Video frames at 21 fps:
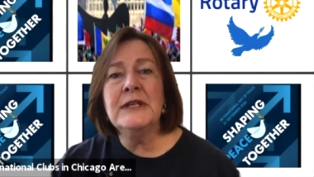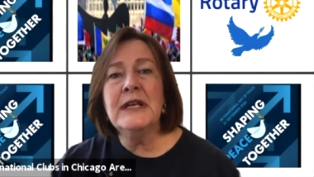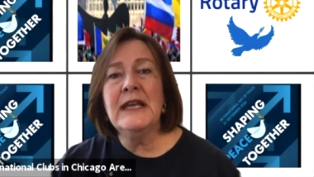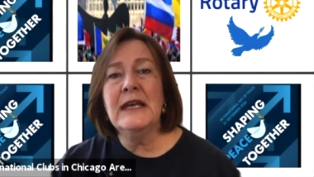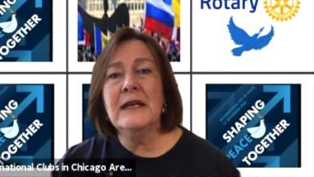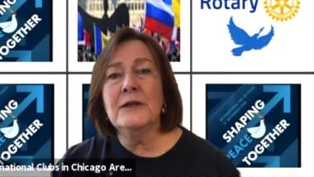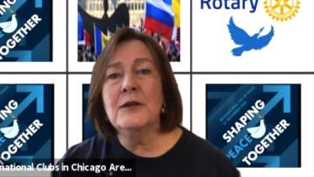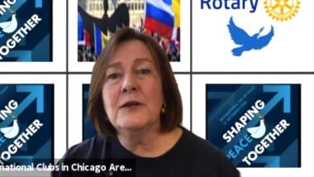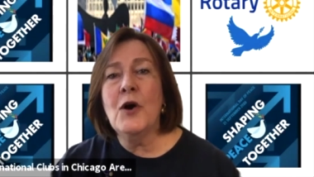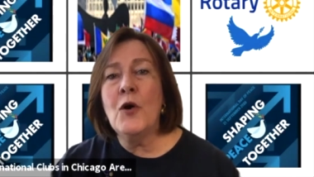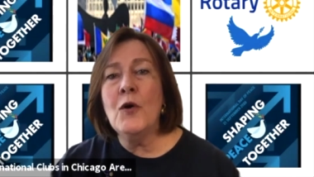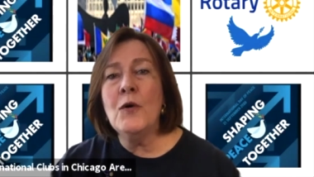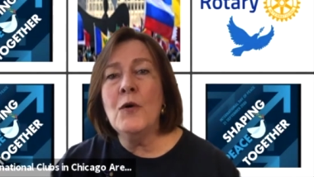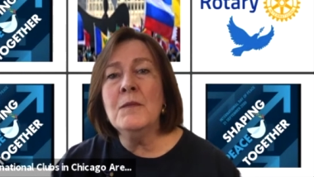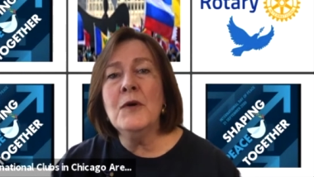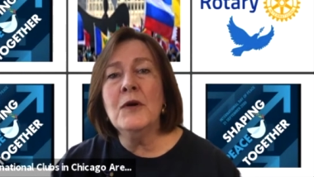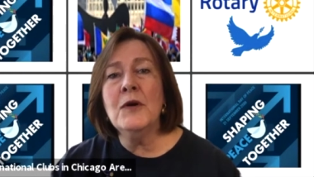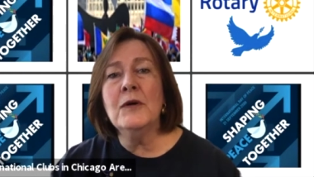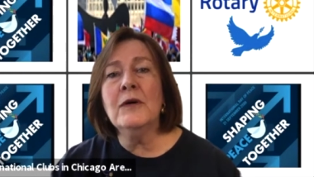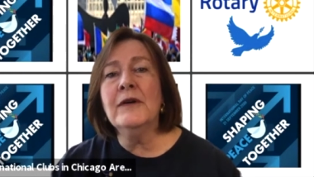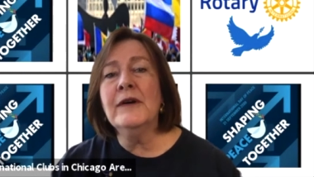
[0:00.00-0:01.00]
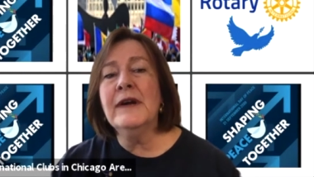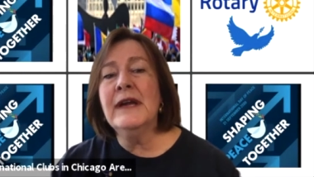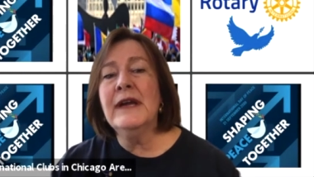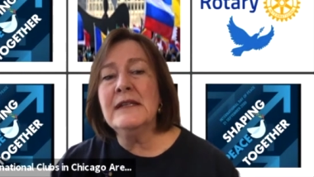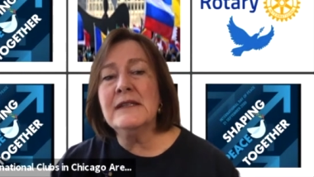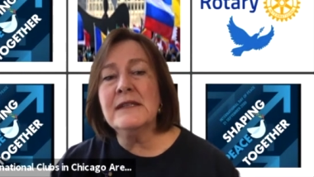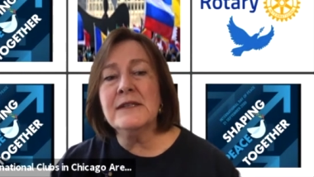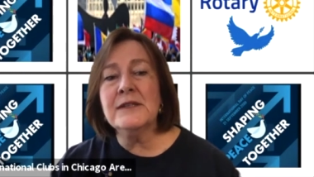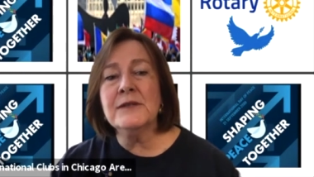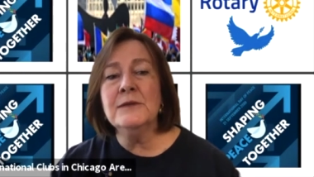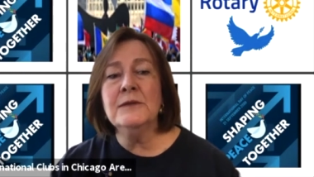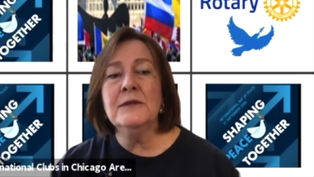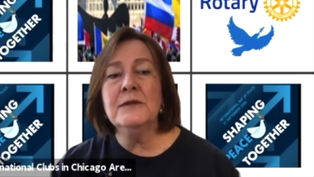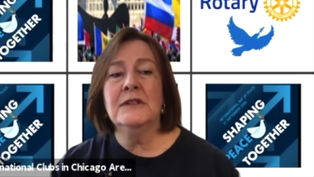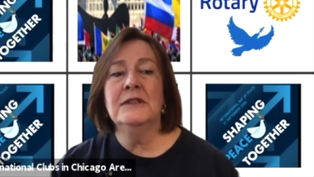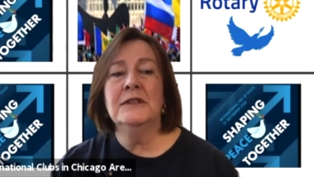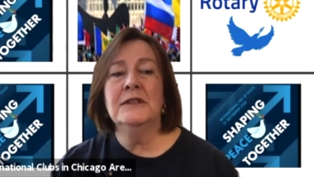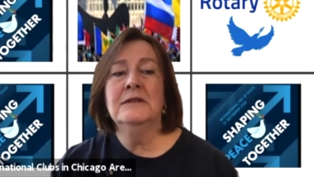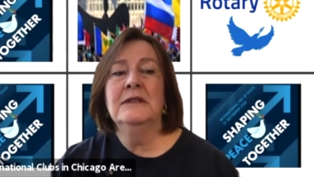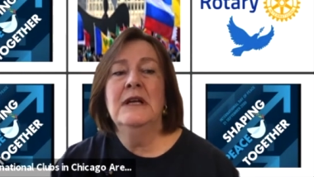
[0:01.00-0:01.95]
at home or at school.